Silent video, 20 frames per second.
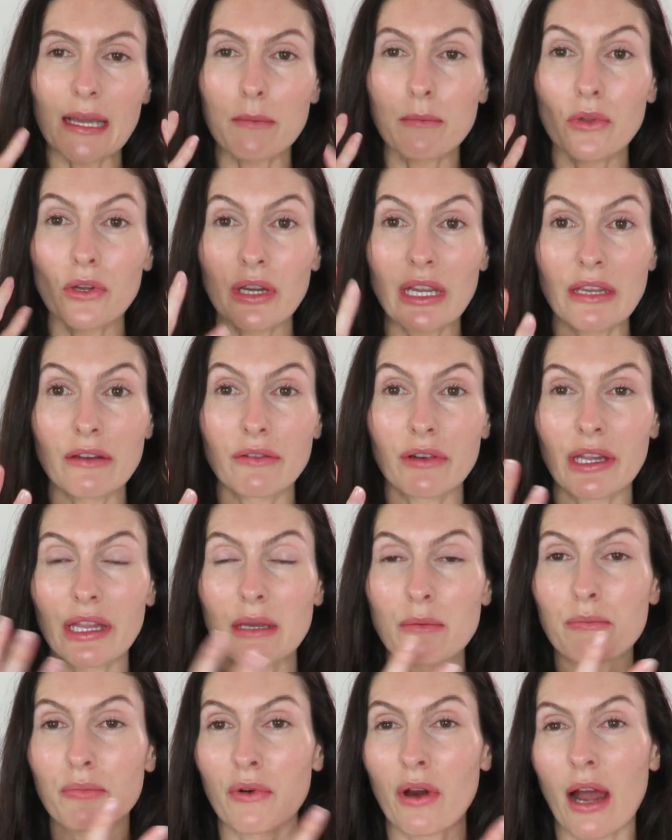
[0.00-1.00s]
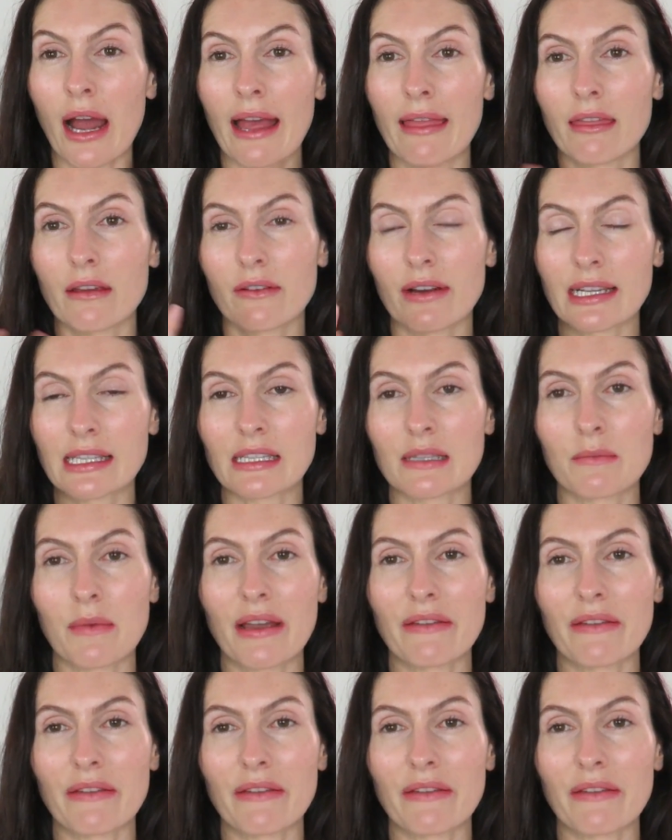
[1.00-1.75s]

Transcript: them looking really bright. The rest of